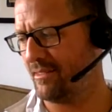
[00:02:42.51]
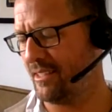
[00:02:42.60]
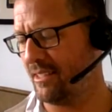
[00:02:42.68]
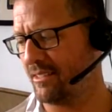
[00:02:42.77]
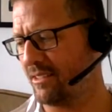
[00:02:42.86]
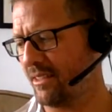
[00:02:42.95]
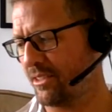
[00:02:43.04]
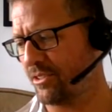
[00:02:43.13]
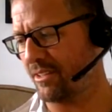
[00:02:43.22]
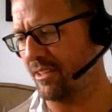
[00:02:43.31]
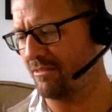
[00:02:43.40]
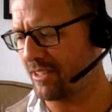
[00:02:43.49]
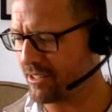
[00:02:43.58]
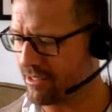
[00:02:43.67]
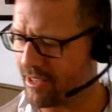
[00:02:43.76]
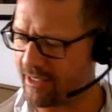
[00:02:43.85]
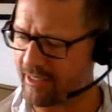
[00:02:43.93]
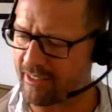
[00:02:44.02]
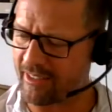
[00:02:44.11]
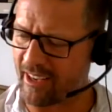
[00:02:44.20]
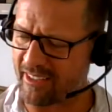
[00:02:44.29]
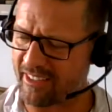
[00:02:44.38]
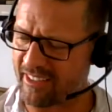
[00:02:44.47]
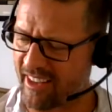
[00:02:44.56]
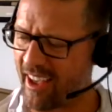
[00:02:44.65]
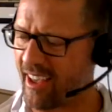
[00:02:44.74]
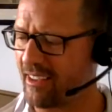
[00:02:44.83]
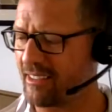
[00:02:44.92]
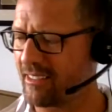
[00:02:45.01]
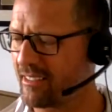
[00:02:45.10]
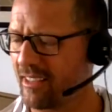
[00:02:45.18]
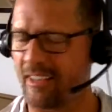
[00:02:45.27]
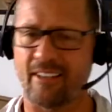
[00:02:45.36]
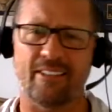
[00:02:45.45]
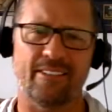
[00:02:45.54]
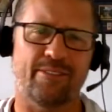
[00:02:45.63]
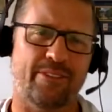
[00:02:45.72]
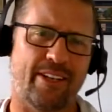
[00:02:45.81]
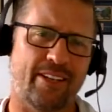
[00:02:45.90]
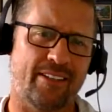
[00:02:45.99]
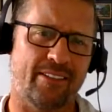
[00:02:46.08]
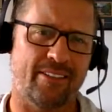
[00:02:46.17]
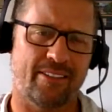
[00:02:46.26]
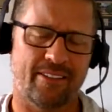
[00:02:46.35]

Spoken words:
intellectually invigorated / sad. Read